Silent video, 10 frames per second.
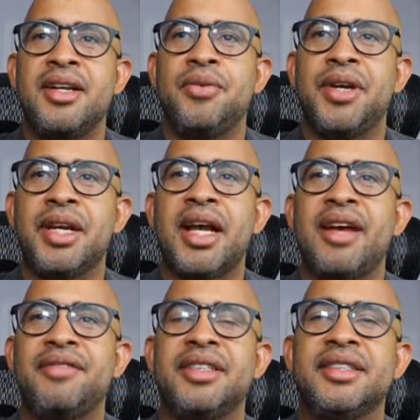we're going to
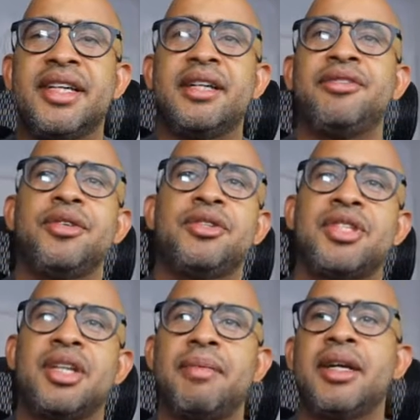have the Dataverse
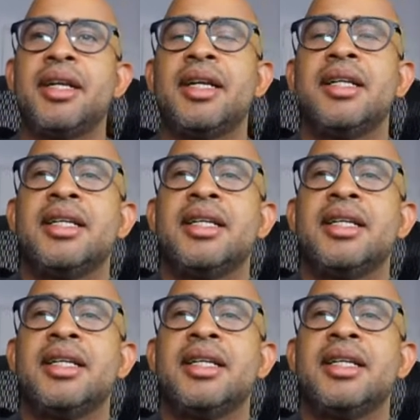Summit.